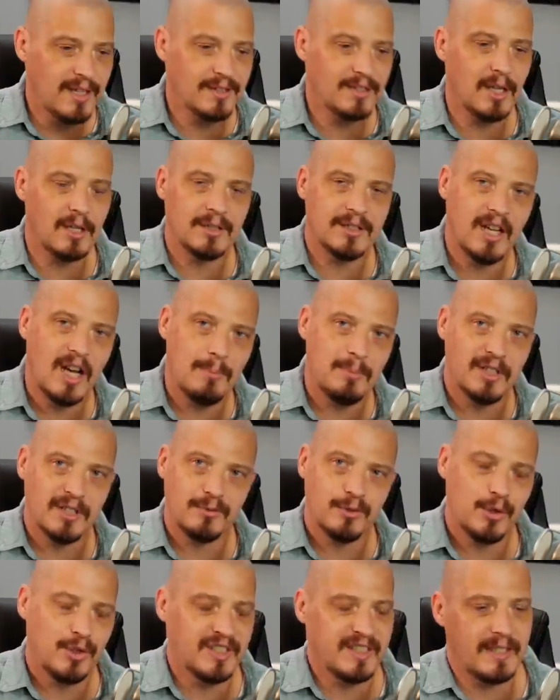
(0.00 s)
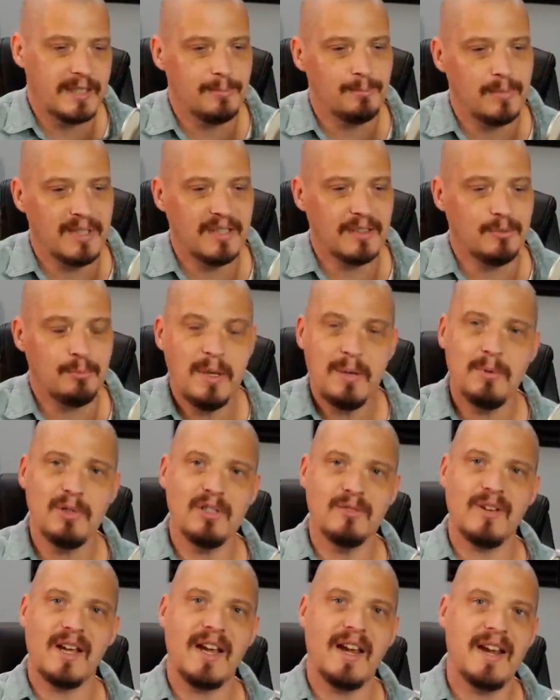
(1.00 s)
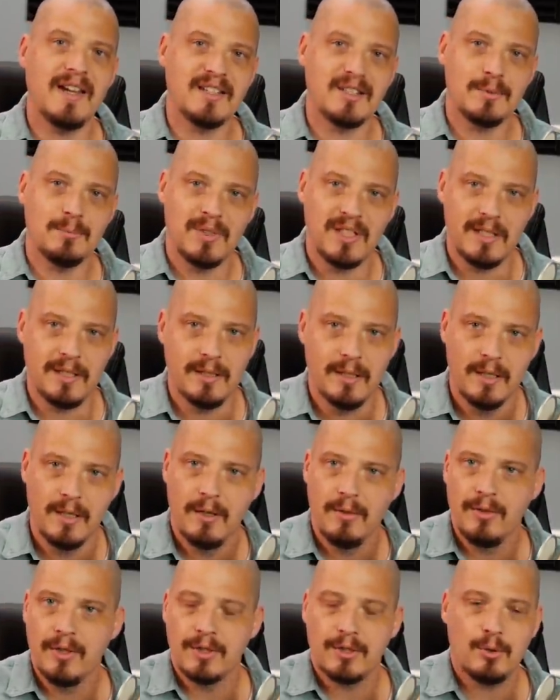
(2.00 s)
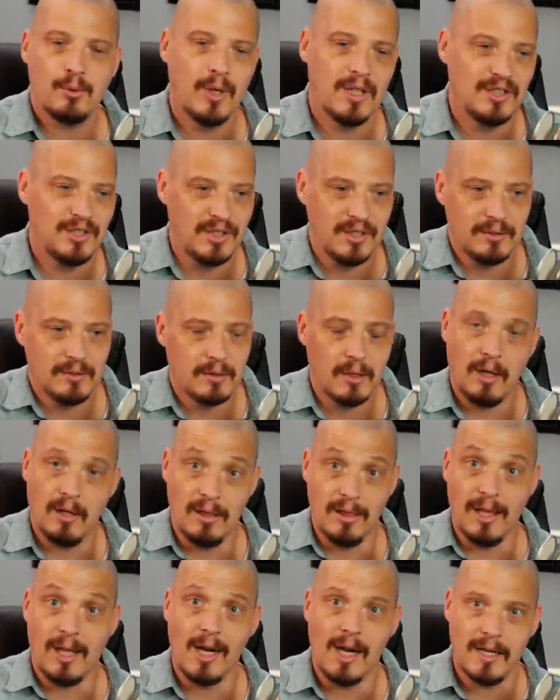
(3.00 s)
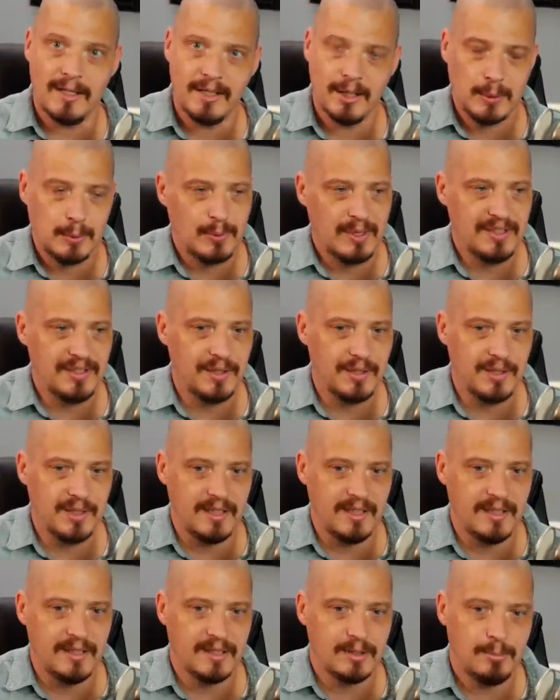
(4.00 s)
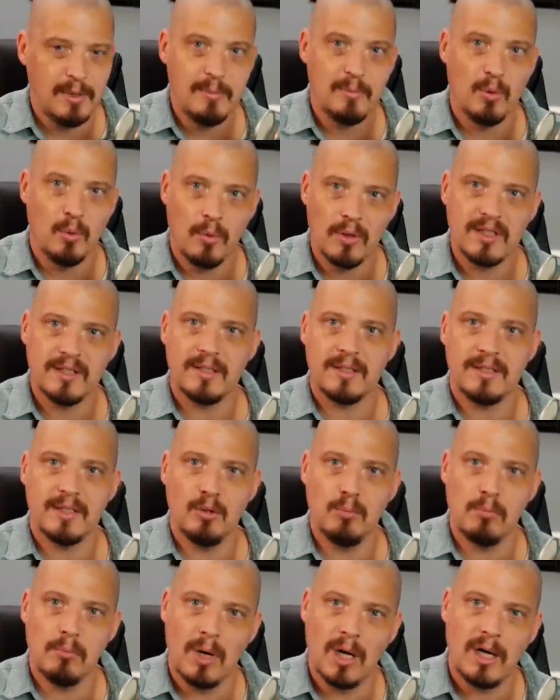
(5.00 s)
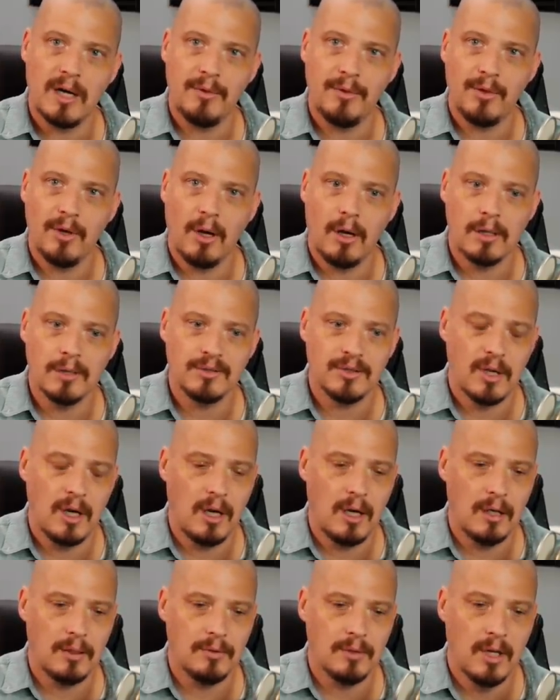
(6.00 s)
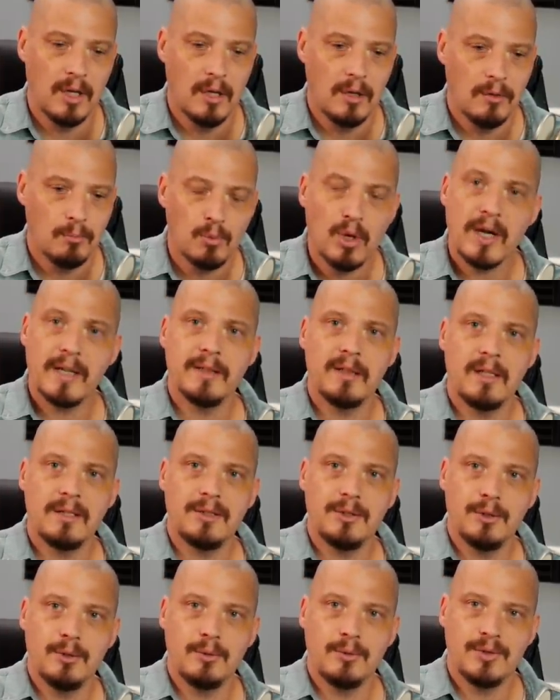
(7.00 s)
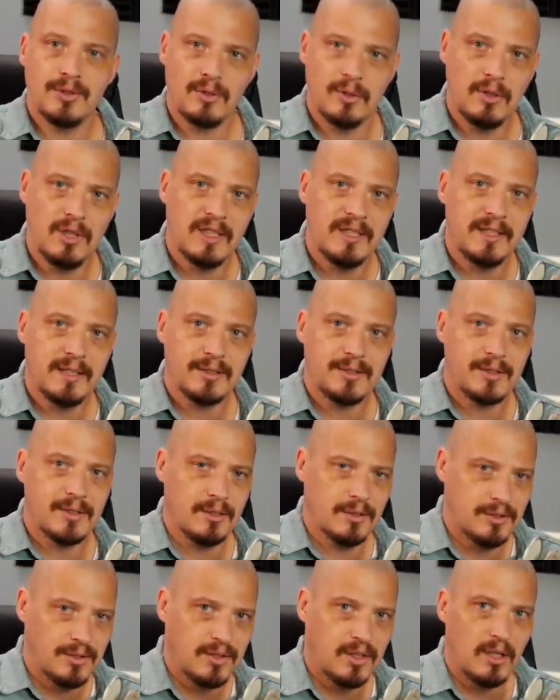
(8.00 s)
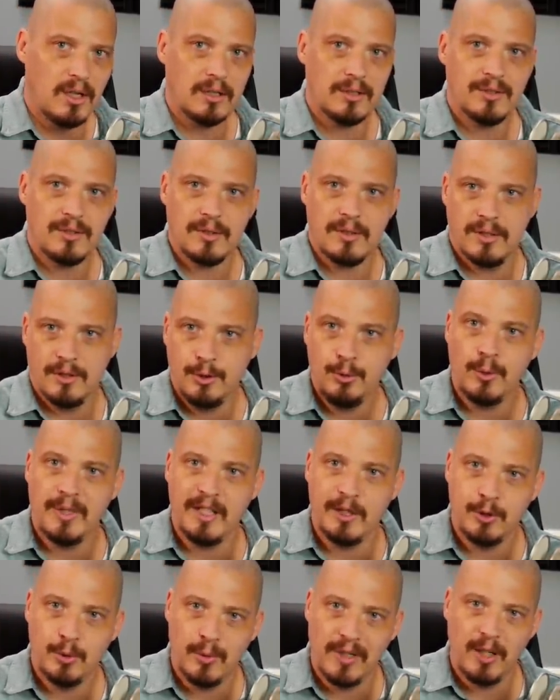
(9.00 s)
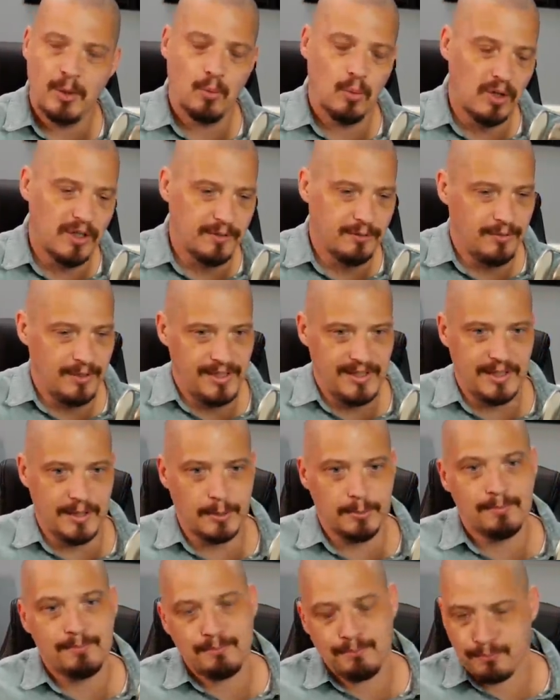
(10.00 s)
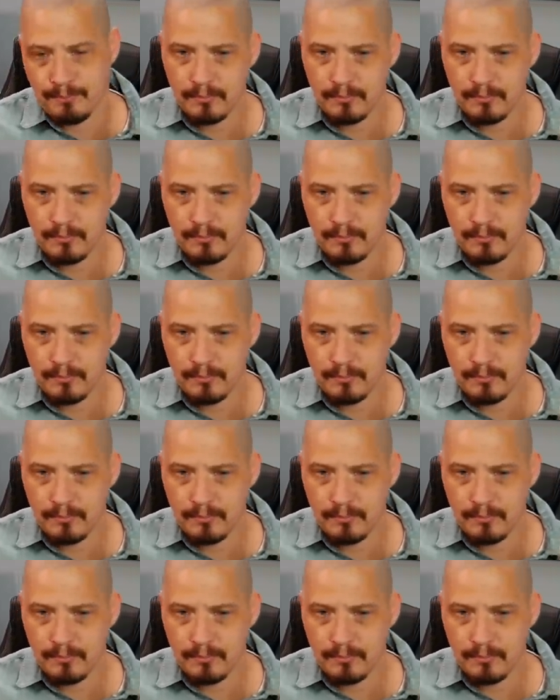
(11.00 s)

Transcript: That's our topic for the day, because people have asked me this question a lot here recently, as people wanted to know my thoughts on Bryan Lunduke's Linux Sucks in 2021 video.